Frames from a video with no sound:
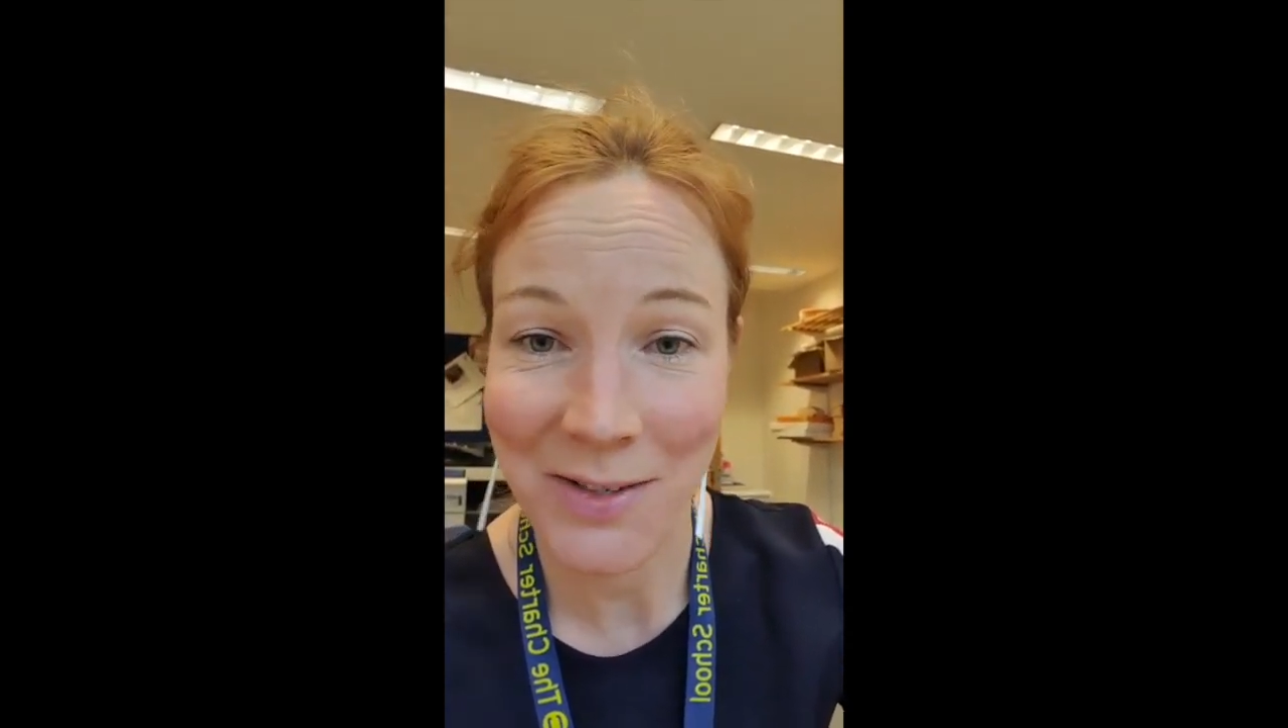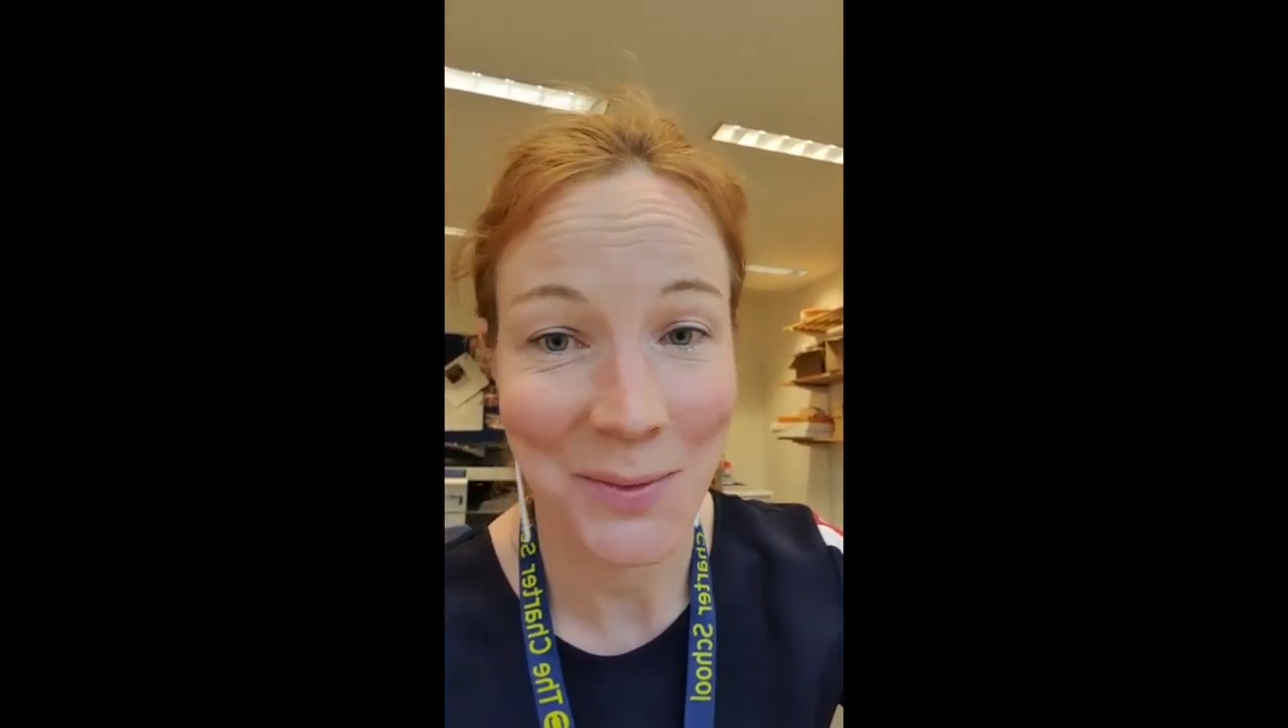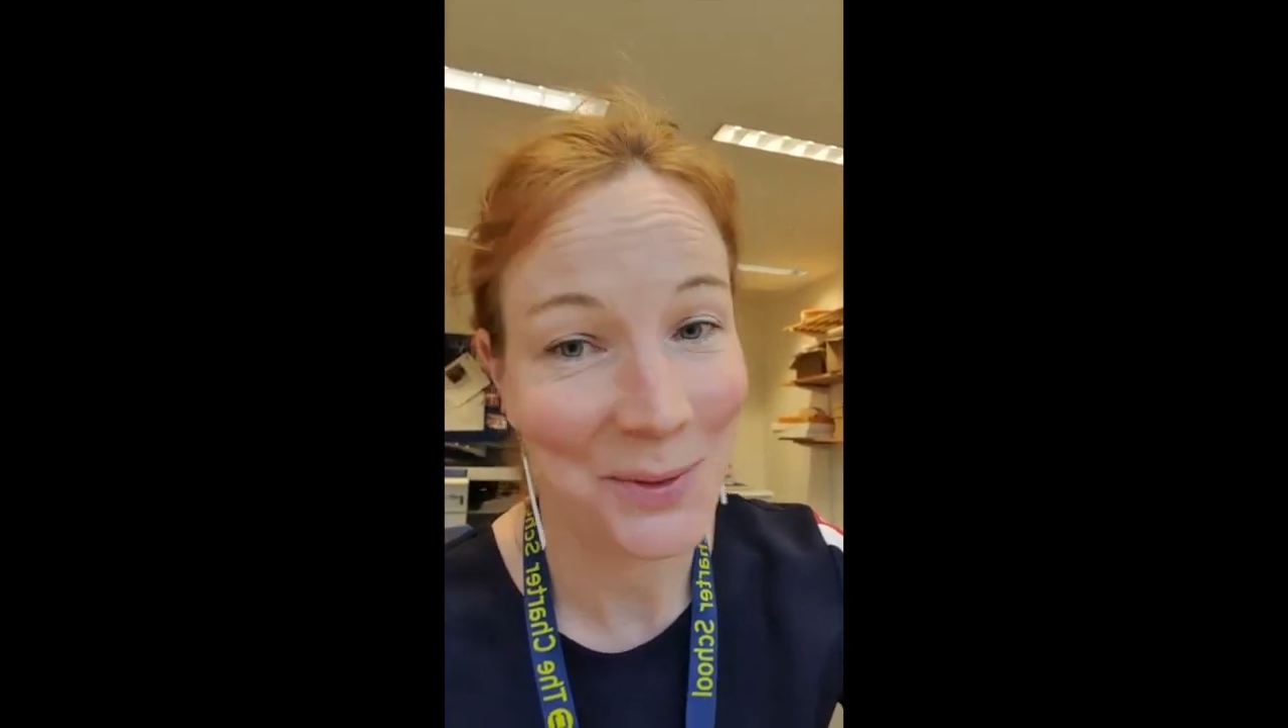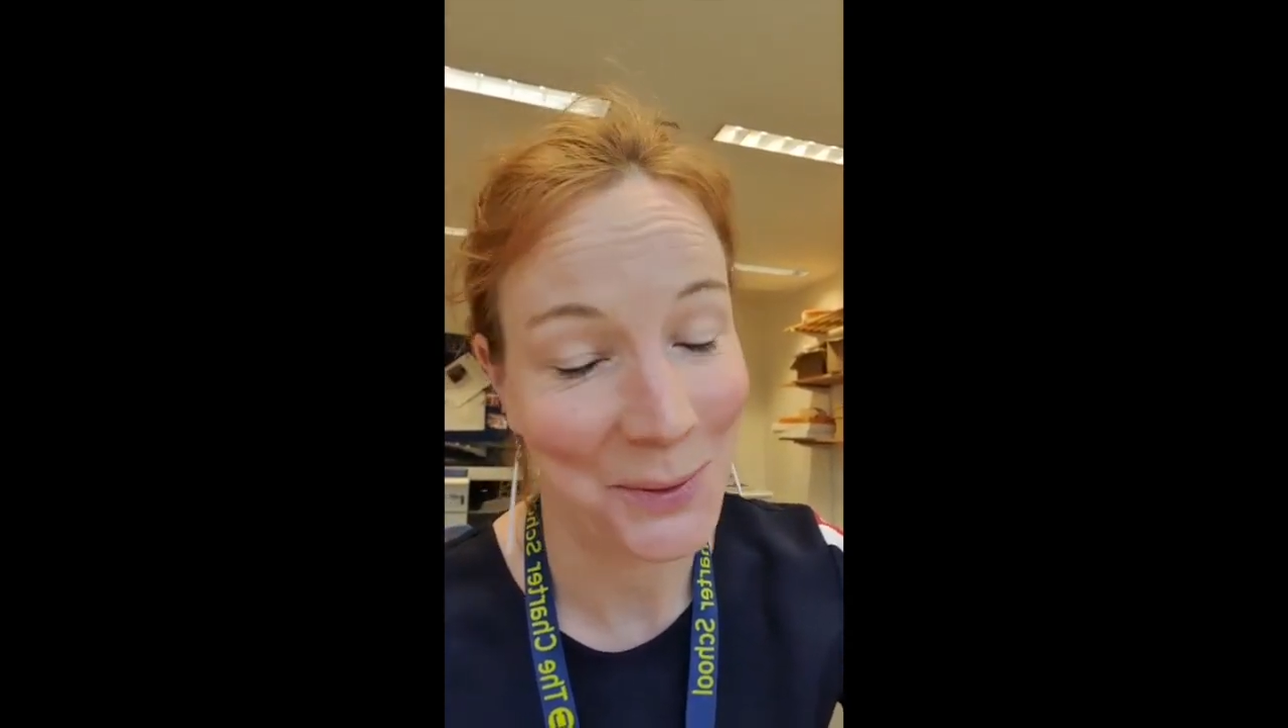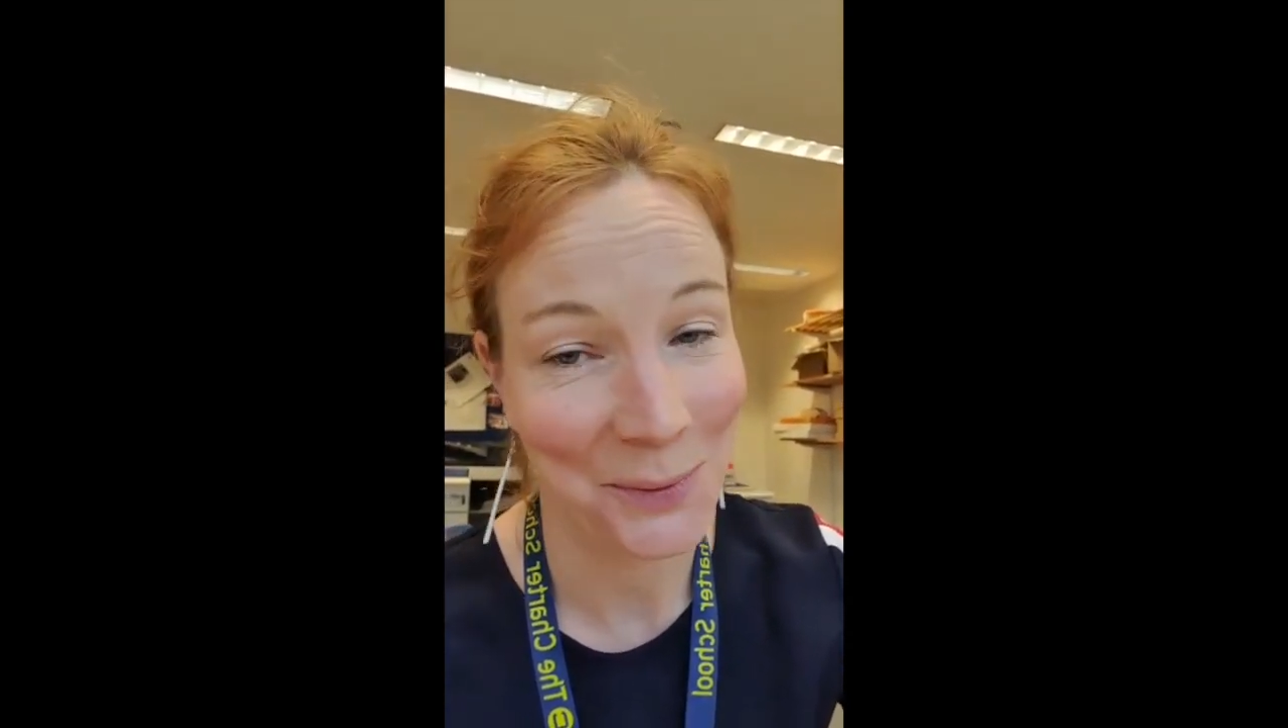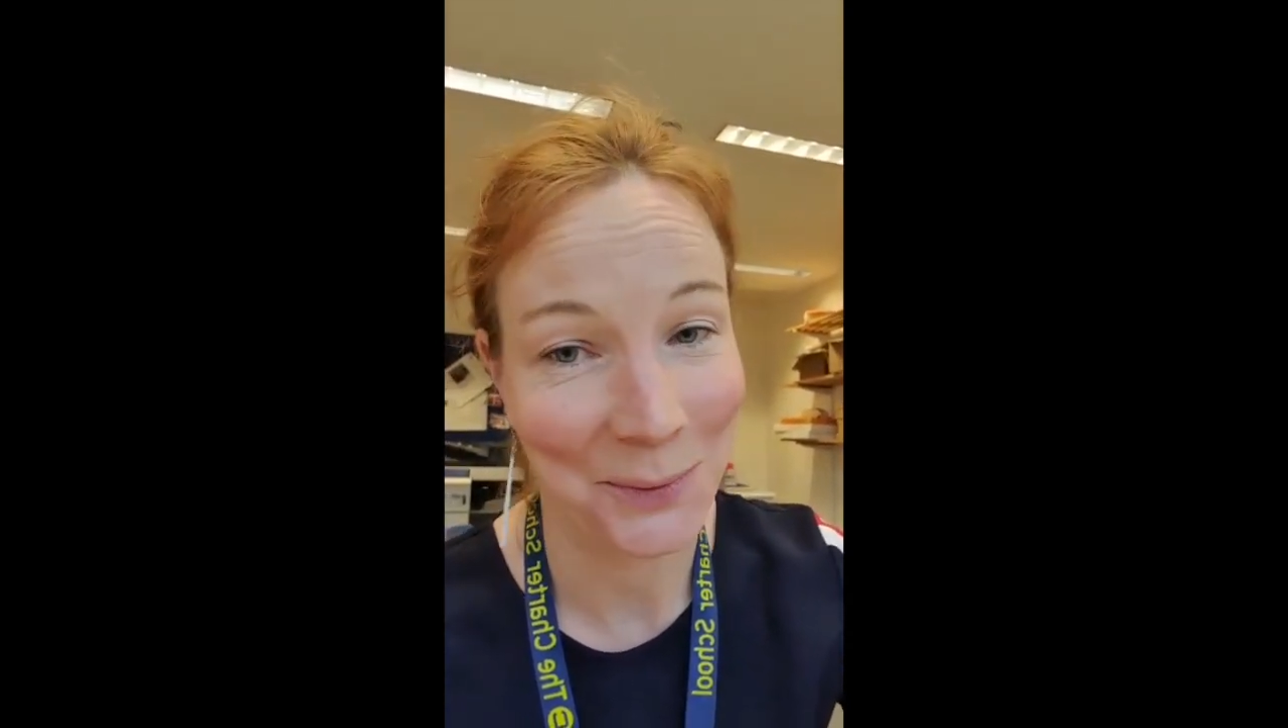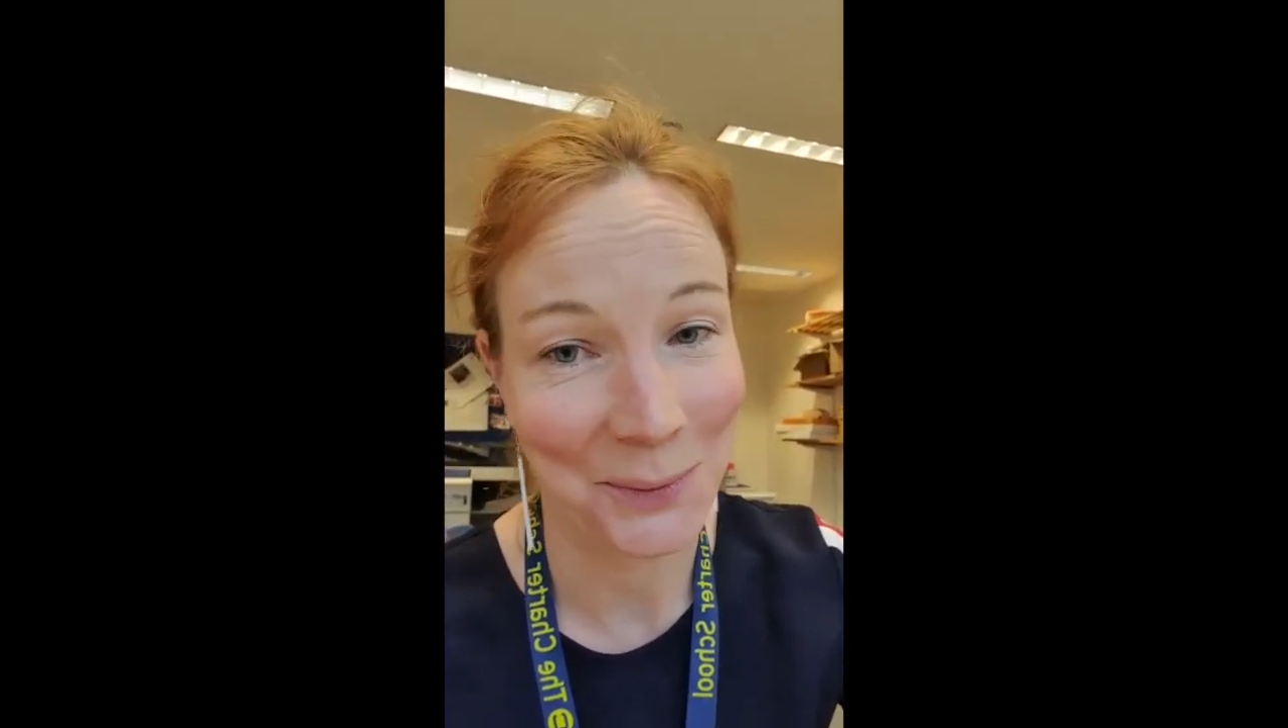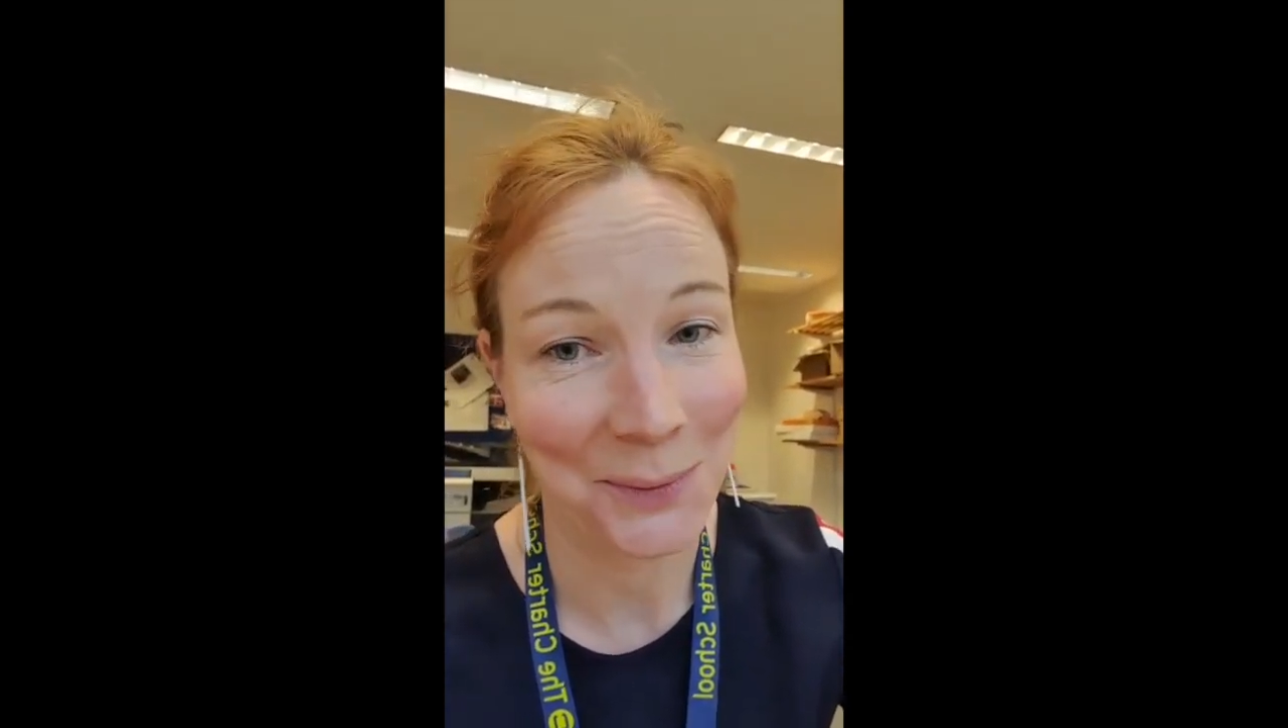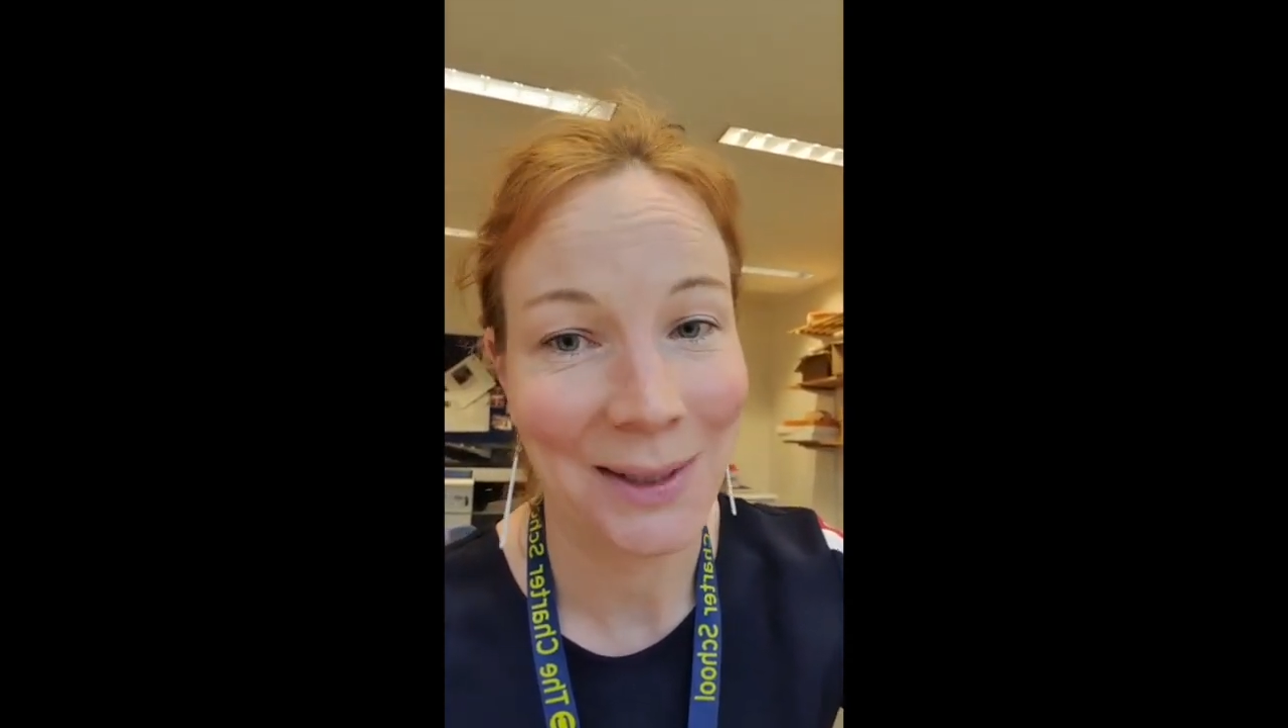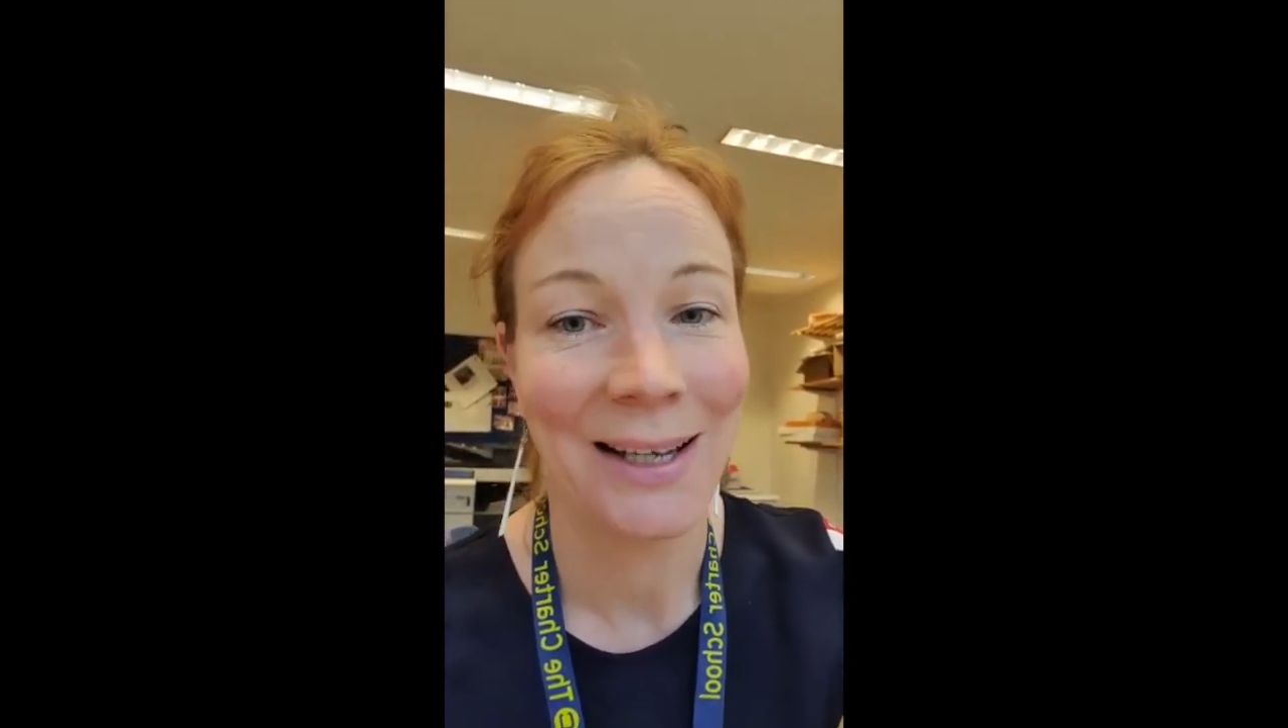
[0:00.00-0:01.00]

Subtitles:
to in the corridor,